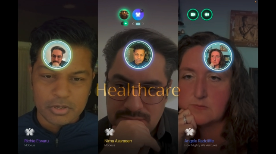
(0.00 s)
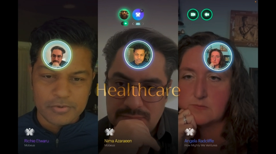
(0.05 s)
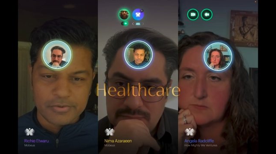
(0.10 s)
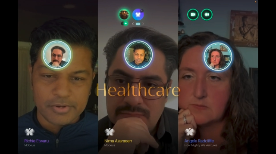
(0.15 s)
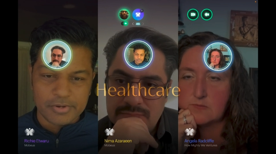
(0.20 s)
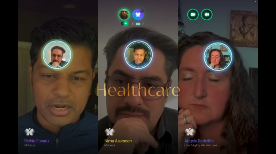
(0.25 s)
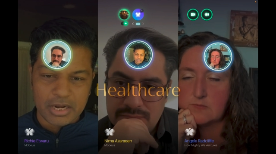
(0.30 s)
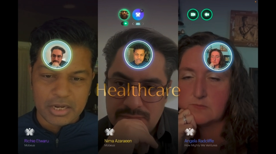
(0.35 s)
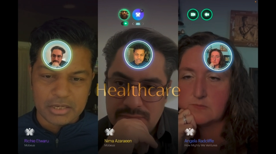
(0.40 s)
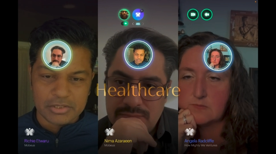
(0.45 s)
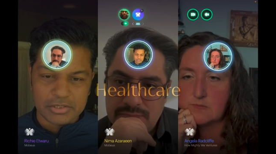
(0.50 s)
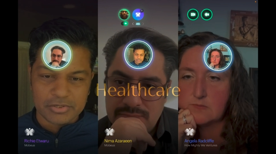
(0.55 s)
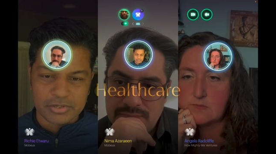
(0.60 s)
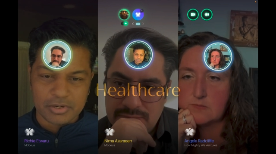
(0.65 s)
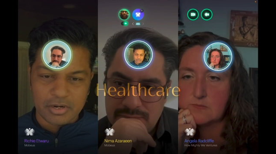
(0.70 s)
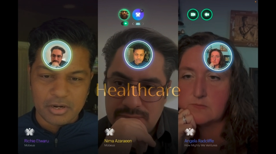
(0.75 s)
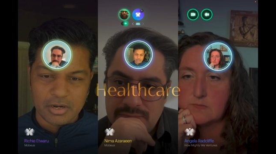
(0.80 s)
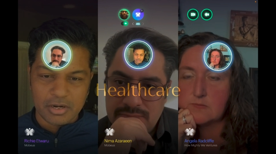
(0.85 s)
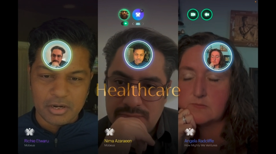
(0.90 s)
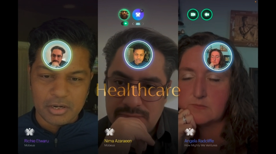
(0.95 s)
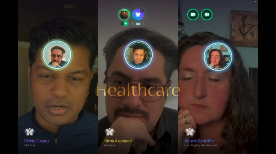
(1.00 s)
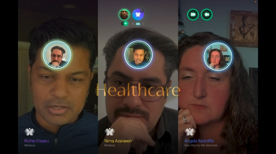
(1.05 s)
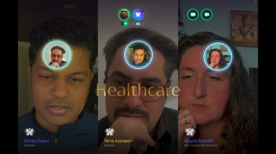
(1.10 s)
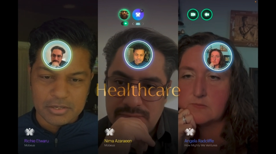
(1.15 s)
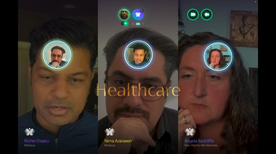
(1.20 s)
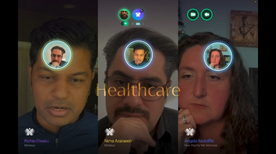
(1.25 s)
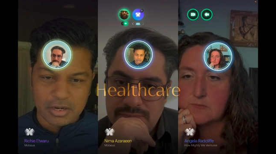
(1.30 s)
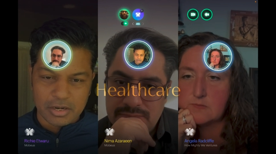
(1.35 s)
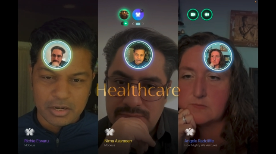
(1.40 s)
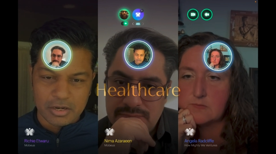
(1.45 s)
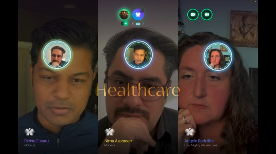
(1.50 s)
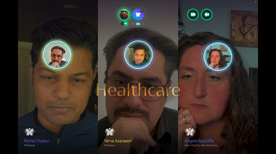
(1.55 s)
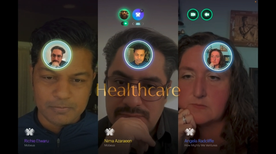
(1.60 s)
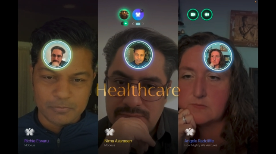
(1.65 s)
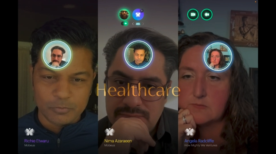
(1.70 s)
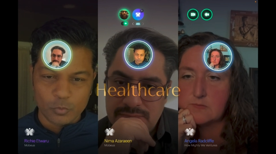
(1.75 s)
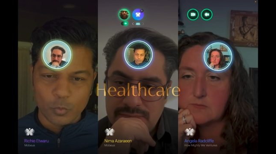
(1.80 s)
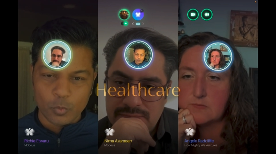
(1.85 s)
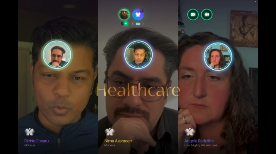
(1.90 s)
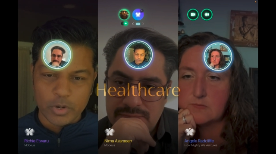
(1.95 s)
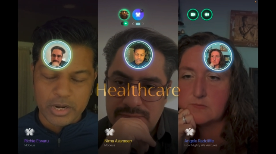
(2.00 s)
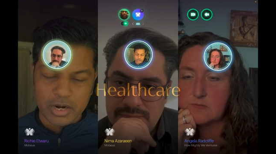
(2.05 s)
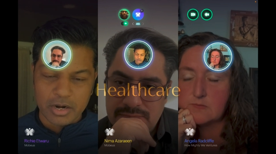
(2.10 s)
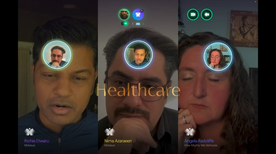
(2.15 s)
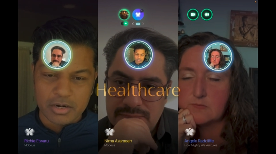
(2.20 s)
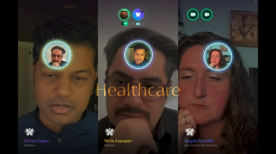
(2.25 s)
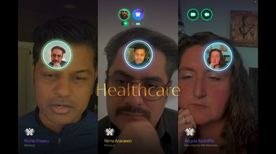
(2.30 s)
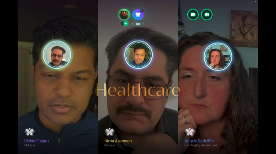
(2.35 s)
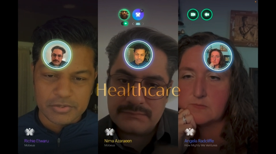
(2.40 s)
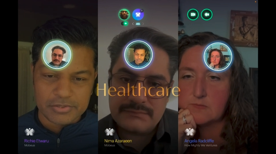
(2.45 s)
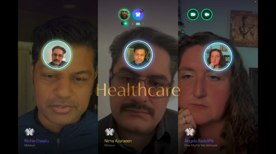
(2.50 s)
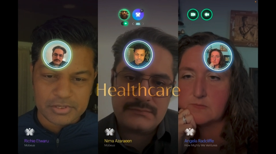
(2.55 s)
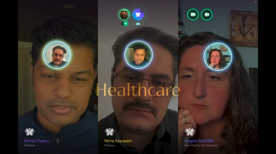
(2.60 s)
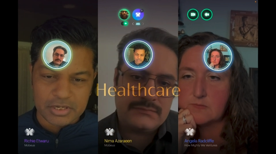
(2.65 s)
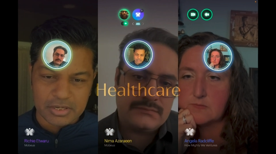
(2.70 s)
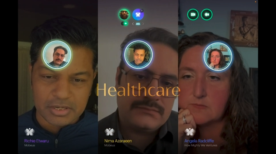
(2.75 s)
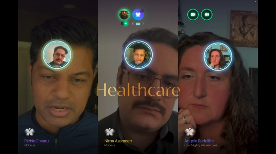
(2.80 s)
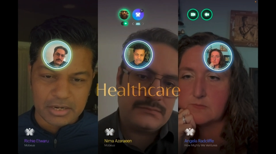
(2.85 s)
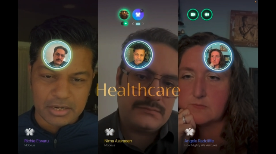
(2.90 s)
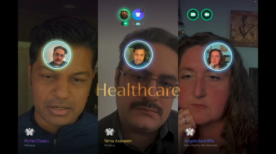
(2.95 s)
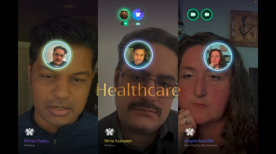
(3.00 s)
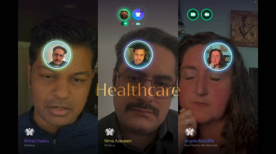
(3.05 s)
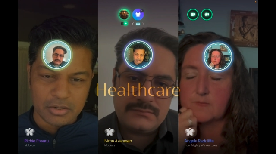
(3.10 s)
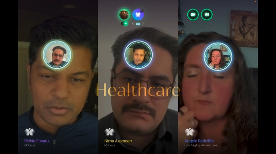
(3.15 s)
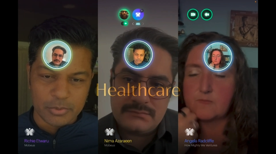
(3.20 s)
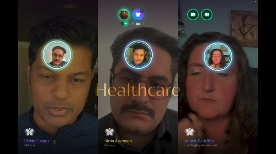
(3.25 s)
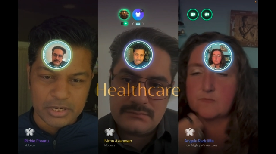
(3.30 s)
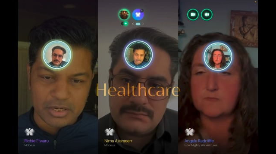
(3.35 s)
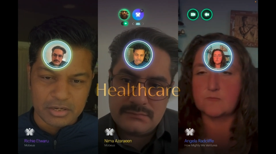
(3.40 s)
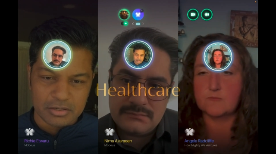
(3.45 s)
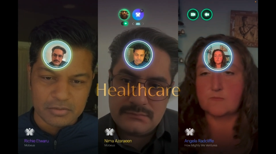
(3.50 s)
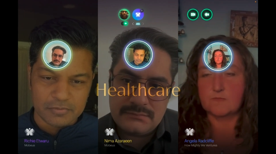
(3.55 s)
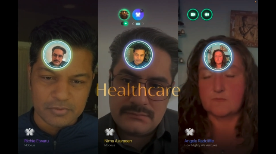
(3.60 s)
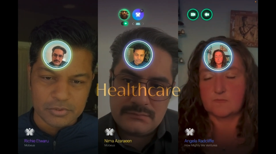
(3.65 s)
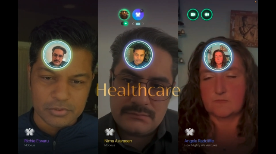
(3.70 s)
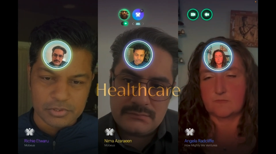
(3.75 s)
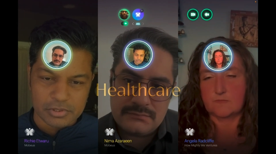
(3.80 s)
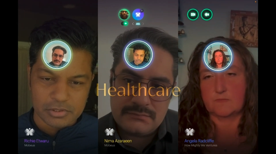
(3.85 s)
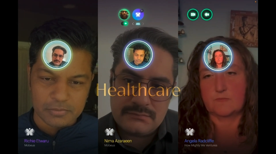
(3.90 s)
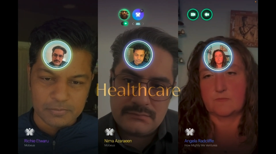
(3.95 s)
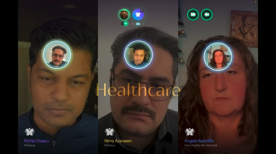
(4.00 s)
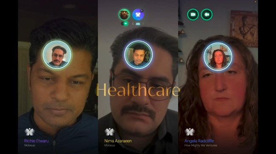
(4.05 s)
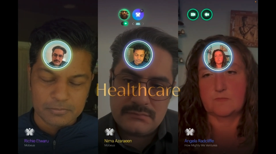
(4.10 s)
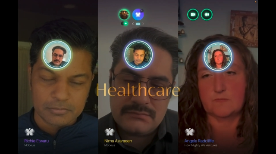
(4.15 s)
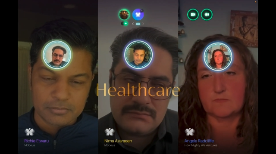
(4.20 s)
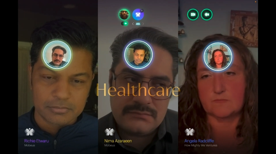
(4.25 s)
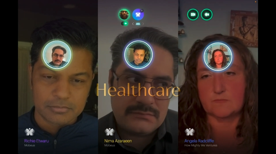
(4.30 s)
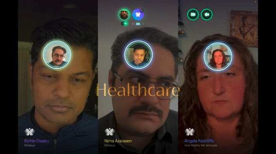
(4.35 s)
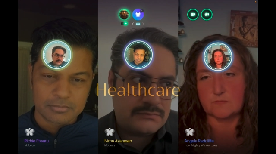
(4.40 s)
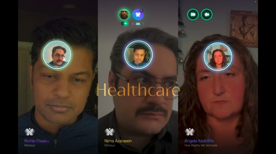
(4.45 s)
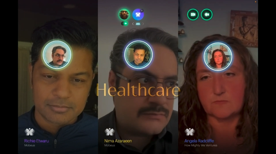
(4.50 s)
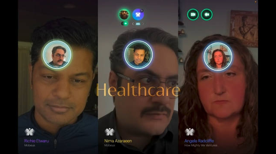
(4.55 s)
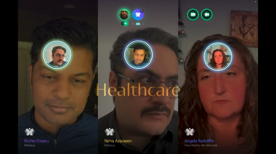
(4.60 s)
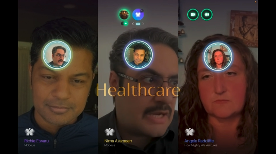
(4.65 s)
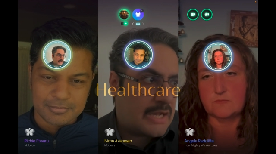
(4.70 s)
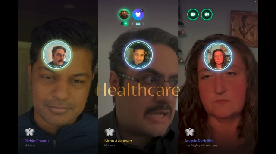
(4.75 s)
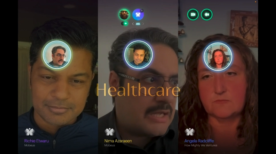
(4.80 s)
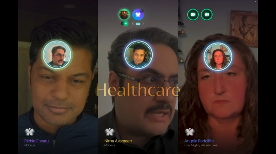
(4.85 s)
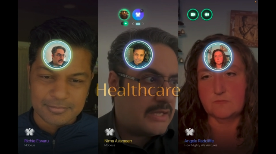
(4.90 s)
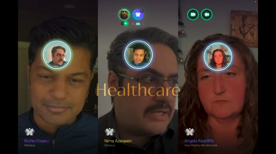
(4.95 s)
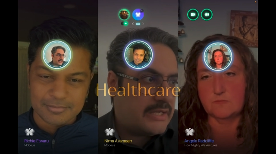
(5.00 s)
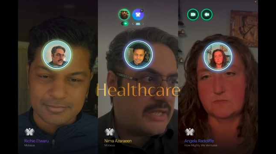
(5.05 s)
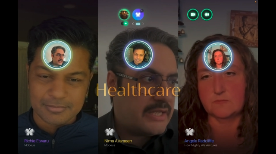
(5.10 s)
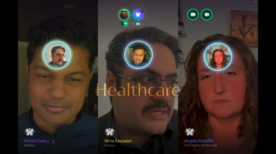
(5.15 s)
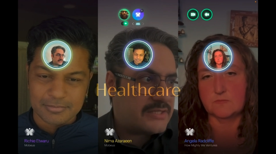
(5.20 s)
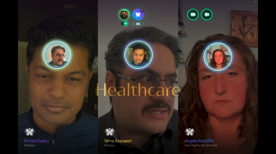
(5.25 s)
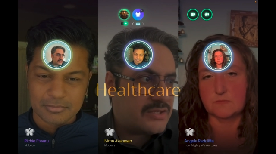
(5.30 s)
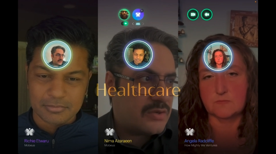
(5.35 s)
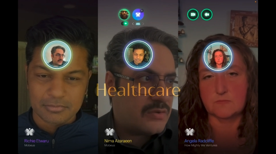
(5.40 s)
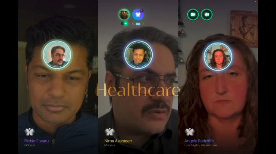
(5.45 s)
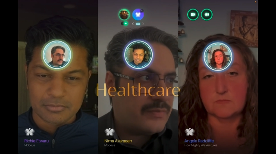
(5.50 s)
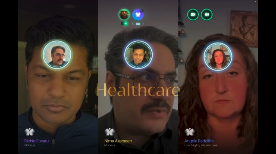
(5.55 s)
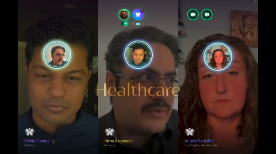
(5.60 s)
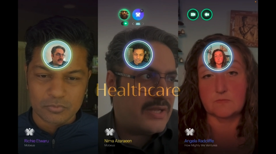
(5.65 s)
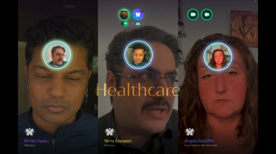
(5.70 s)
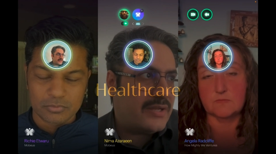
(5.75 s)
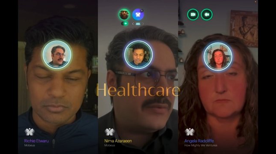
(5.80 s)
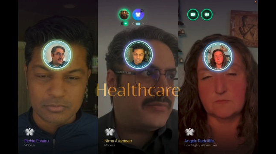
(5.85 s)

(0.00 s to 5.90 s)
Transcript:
Speaker 1: thoughts on um, where do you see that going in the future?
Speaker 2: Yeah, so uh,